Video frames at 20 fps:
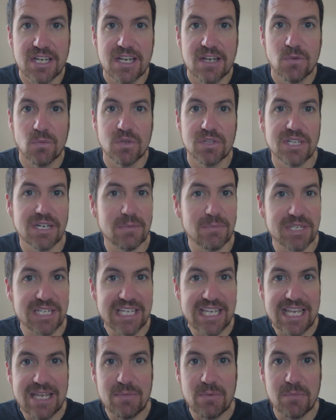one that I'm going to
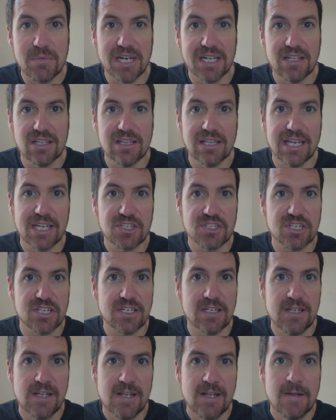keep in my collection.